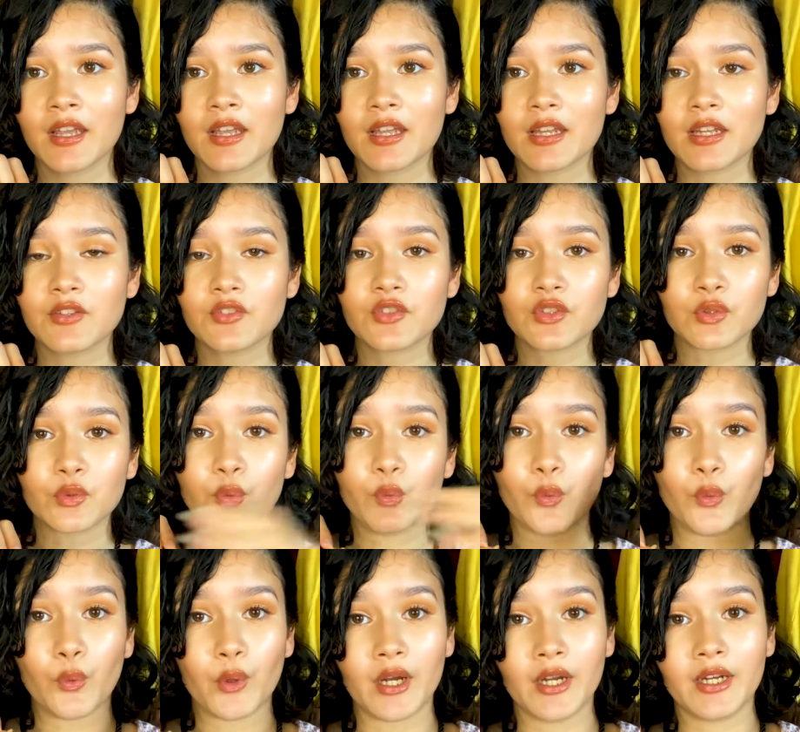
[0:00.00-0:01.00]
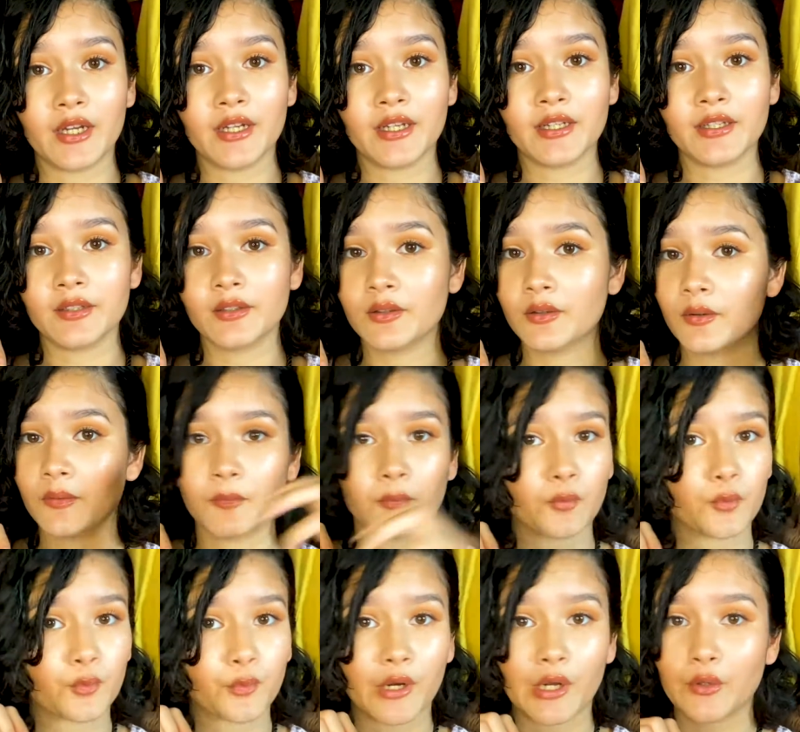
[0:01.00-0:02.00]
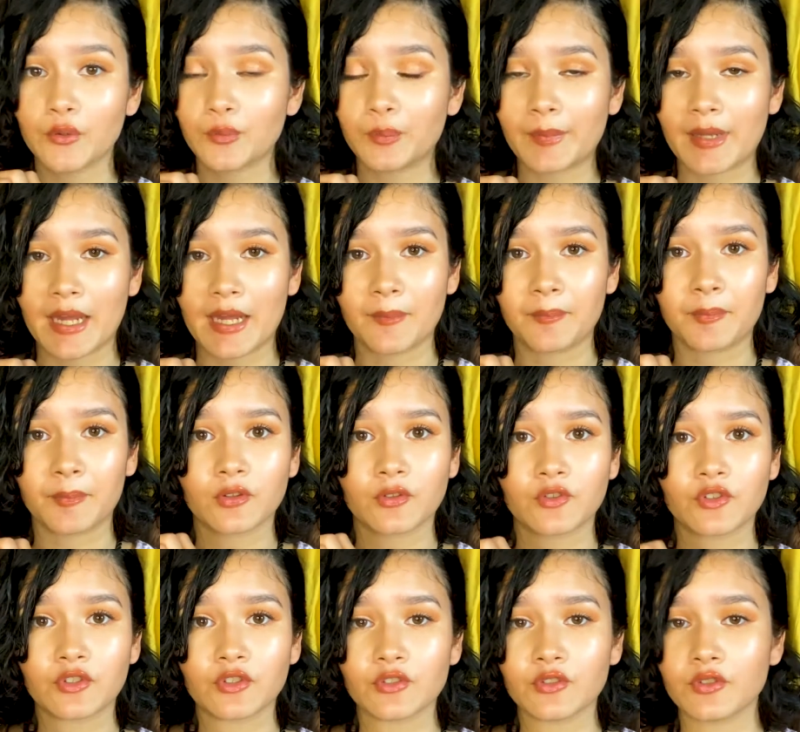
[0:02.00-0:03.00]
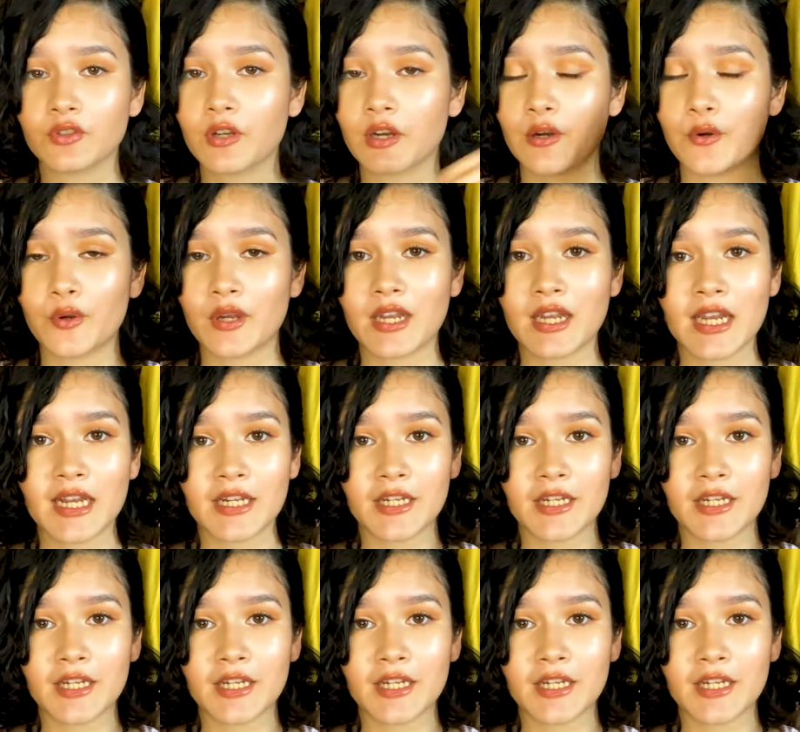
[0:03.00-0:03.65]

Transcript: into one roadmap to go in